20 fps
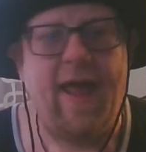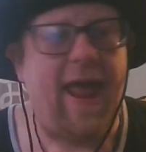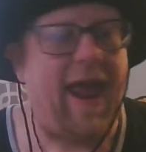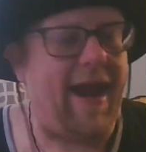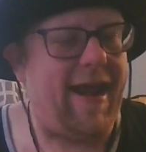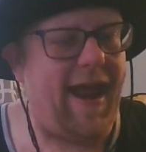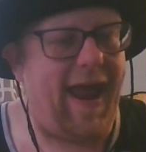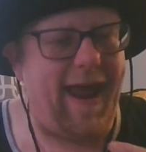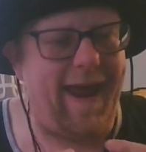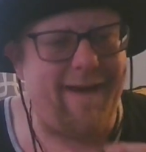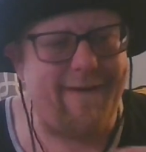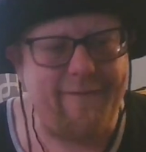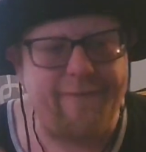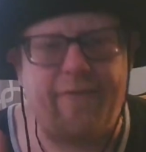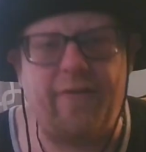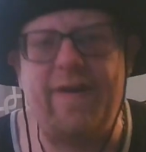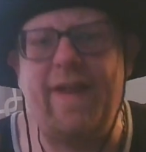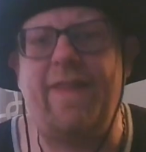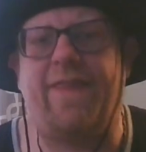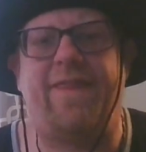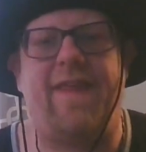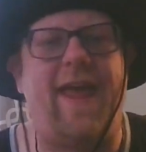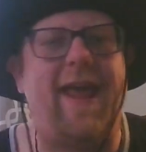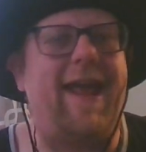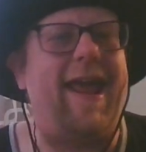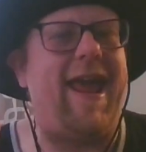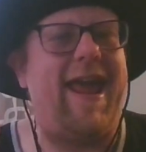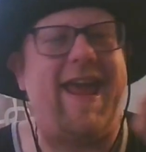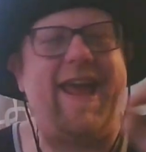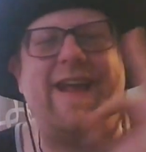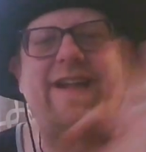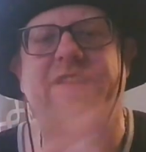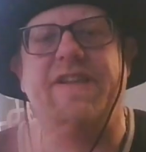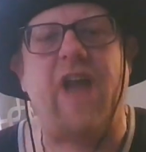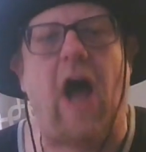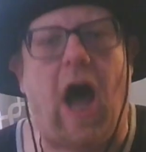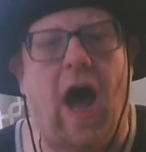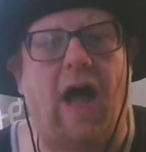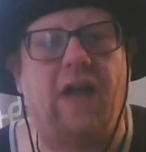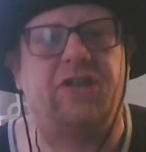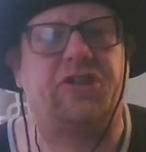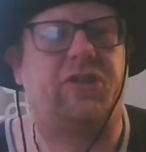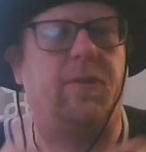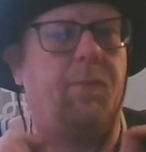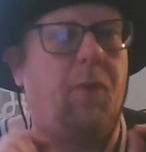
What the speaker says: In everything he touched,